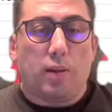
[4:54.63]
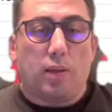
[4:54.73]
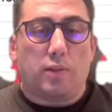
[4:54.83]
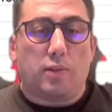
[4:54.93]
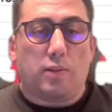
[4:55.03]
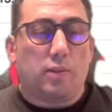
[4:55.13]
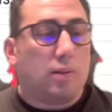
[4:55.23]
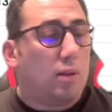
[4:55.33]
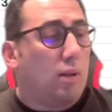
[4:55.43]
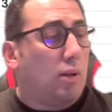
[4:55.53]
Yes,
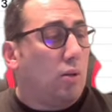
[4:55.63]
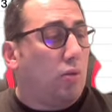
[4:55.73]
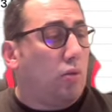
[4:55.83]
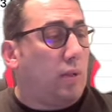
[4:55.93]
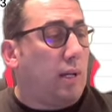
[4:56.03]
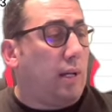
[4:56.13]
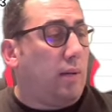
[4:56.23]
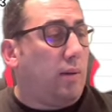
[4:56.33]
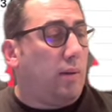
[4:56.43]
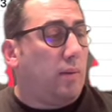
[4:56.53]

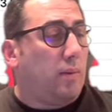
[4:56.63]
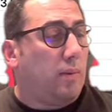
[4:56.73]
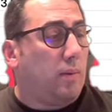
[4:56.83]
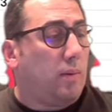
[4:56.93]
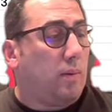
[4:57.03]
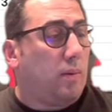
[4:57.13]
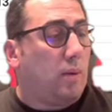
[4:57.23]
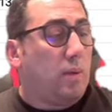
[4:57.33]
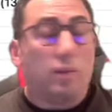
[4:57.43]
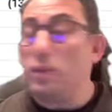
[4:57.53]
today
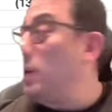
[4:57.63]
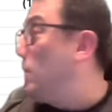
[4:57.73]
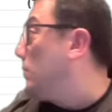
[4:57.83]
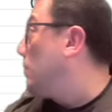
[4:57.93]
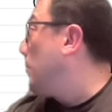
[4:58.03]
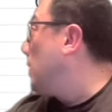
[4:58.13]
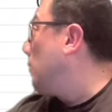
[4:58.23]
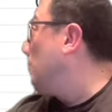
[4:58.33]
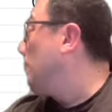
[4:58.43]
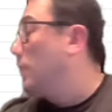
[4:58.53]
the time is
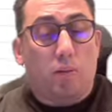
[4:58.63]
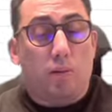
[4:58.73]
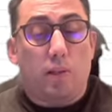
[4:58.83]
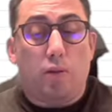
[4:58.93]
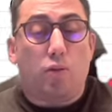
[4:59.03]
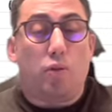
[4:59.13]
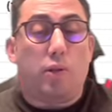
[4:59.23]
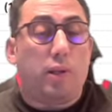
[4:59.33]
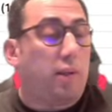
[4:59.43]
about 10.30